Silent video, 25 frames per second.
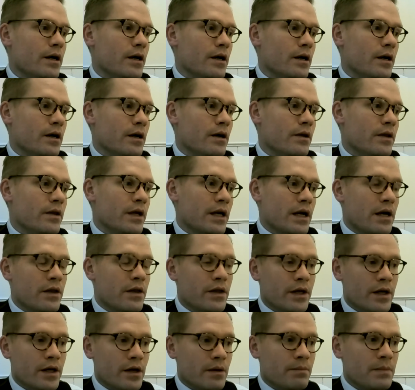uh, then
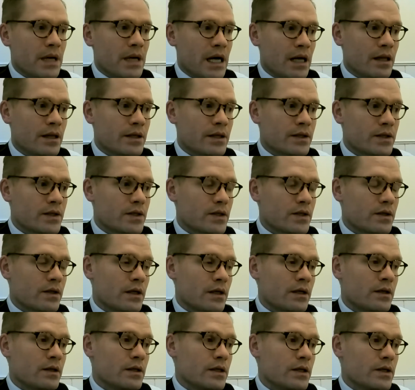I think on balance
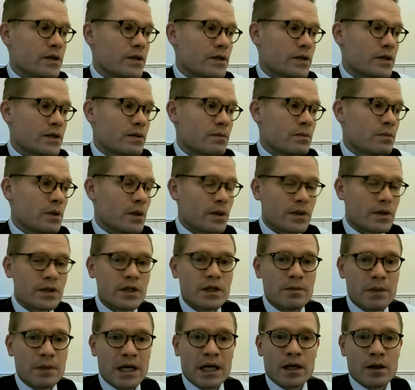that these
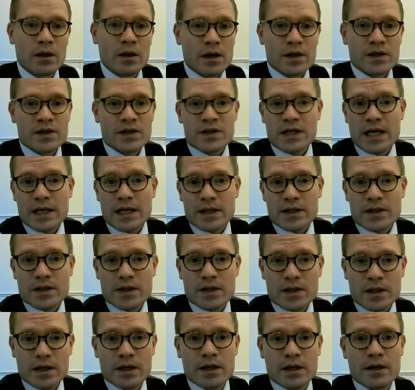policies make a lot of
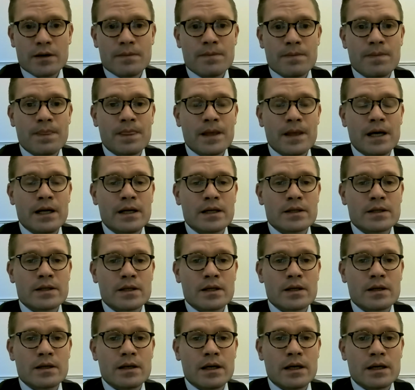sense. Um, and
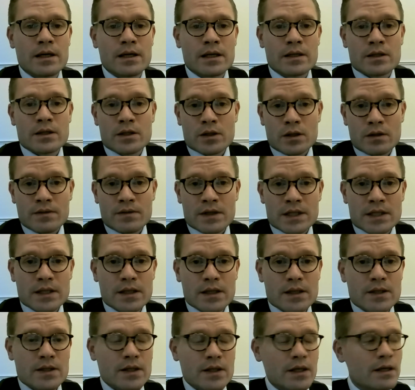as a and as a sort of a
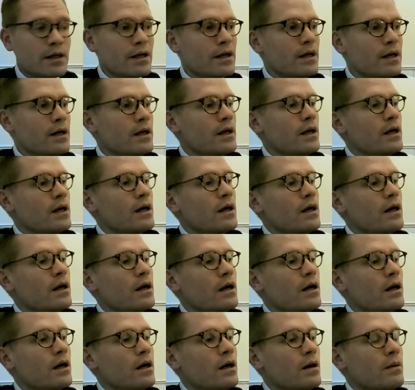citizen,
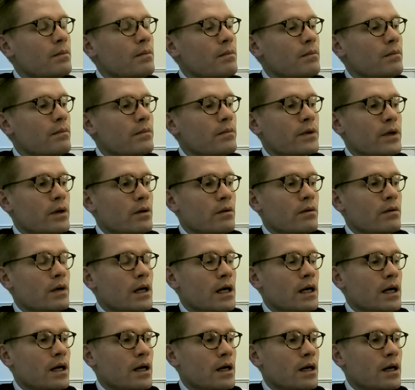um, you know,
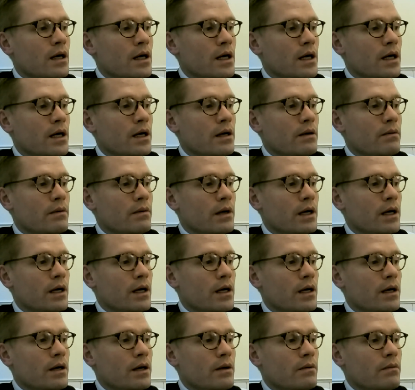I I
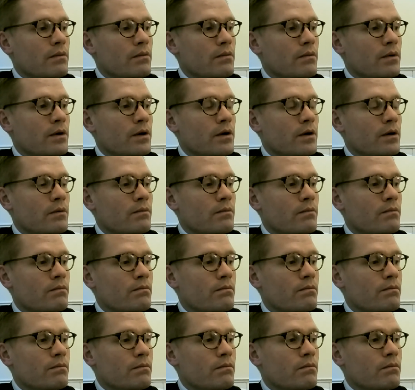I.
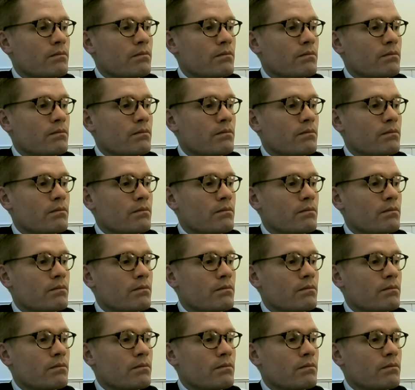Um,